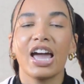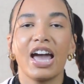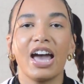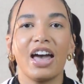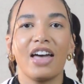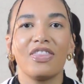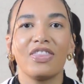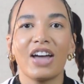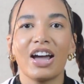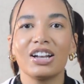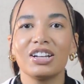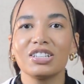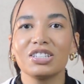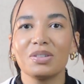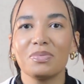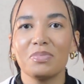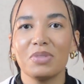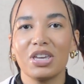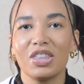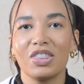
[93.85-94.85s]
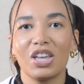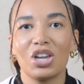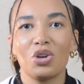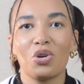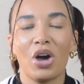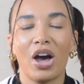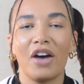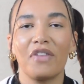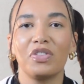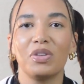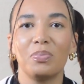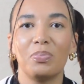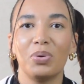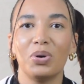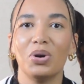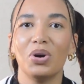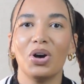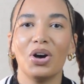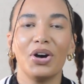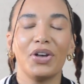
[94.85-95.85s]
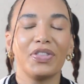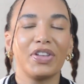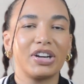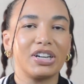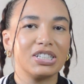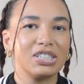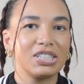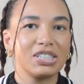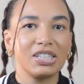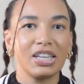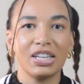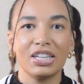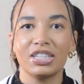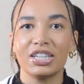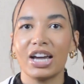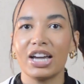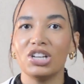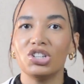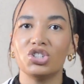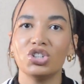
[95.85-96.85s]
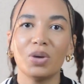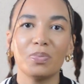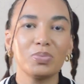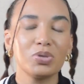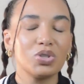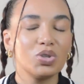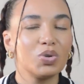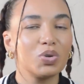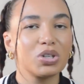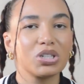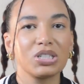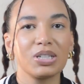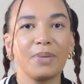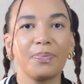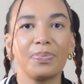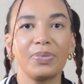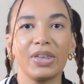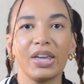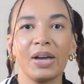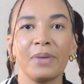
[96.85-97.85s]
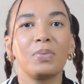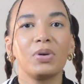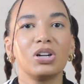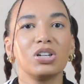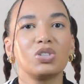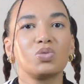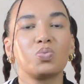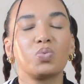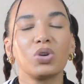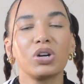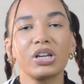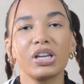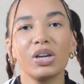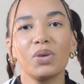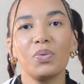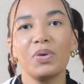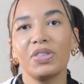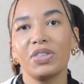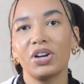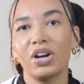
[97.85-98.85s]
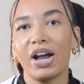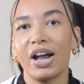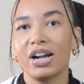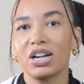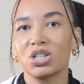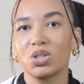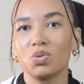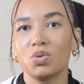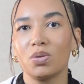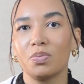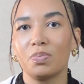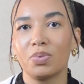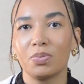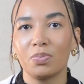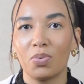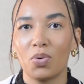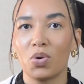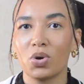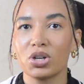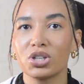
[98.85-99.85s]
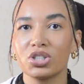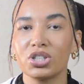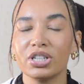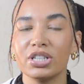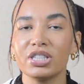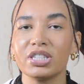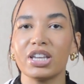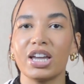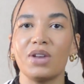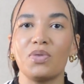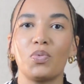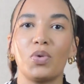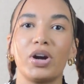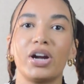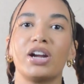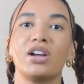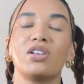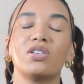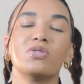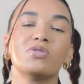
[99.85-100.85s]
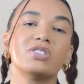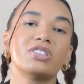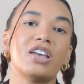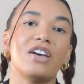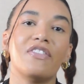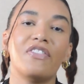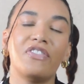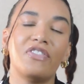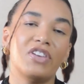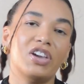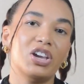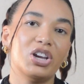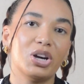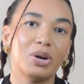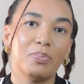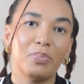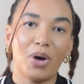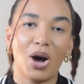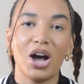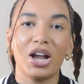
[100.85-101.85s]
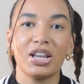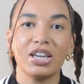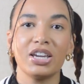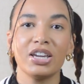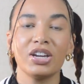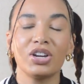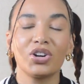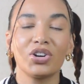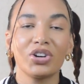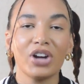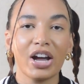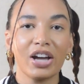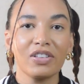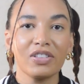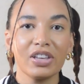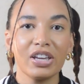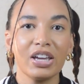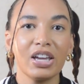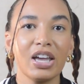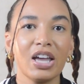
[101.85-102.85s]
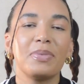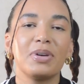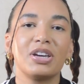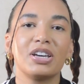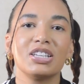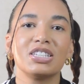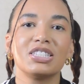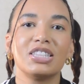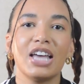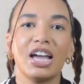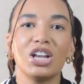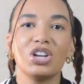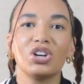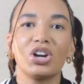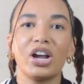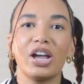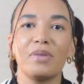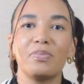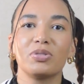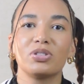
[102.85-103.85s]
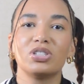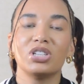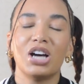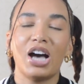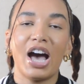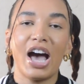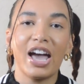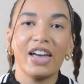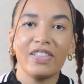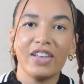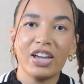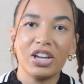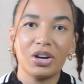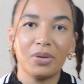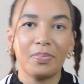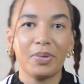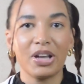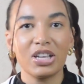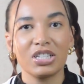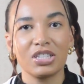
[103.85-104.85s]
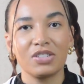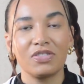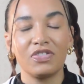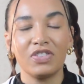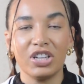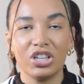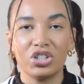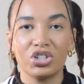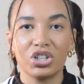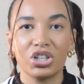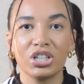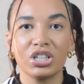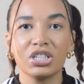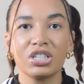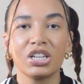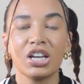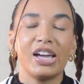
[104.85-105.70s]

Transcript: And that doesn't mean that you have to put on like a skin-tight jumpsuit or something, but it's working with your actual proportions and wearing clothes that fit your body correctly, because then you're able to highlight your best features